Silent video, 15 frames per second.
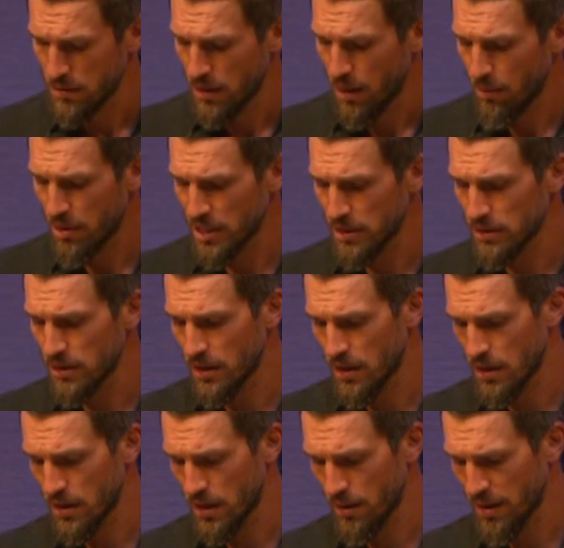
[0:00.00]
I
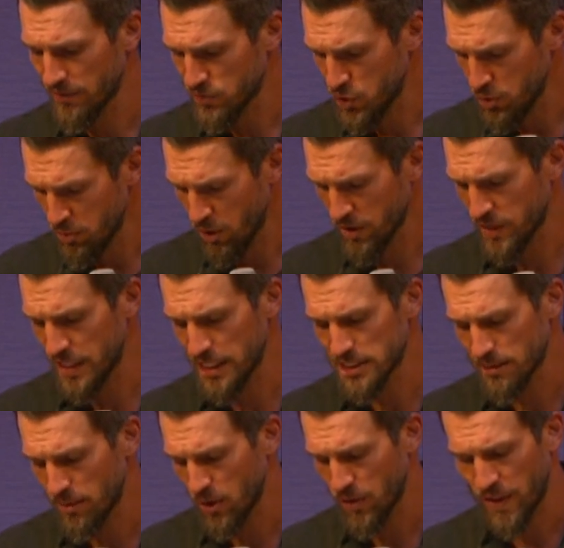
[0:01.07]
have two more
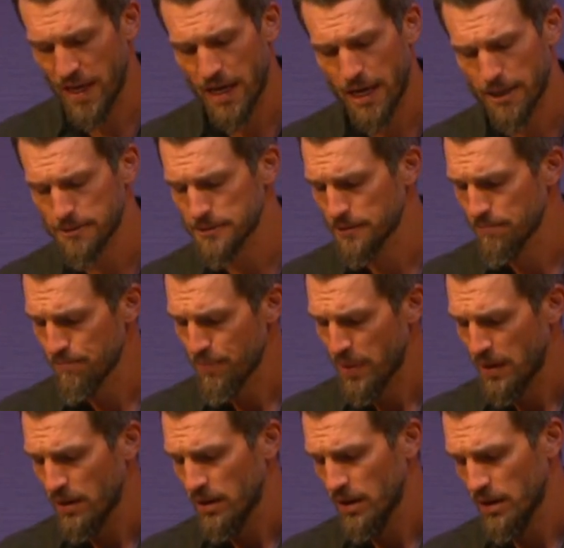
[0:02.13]
things about that.
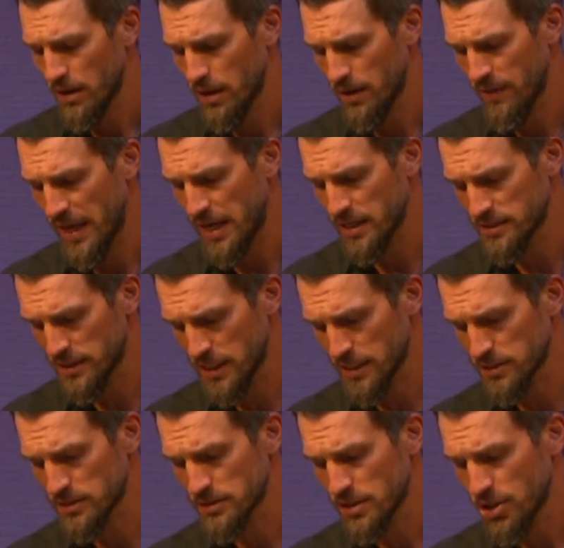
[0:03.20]
And that is
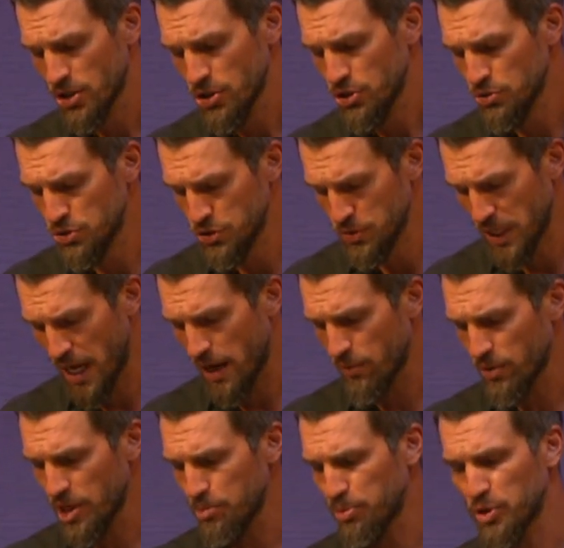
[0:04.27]
this. You do not
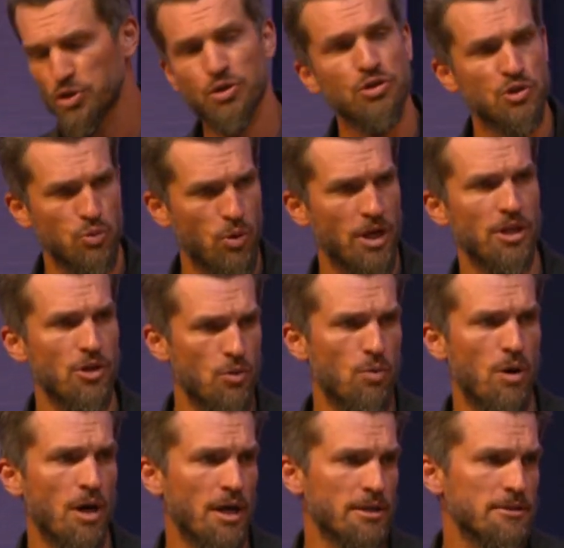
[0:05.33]
reproduce what you
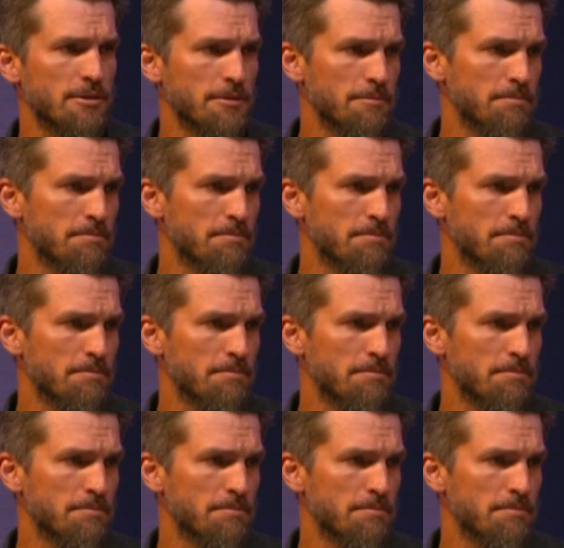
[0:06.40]
want.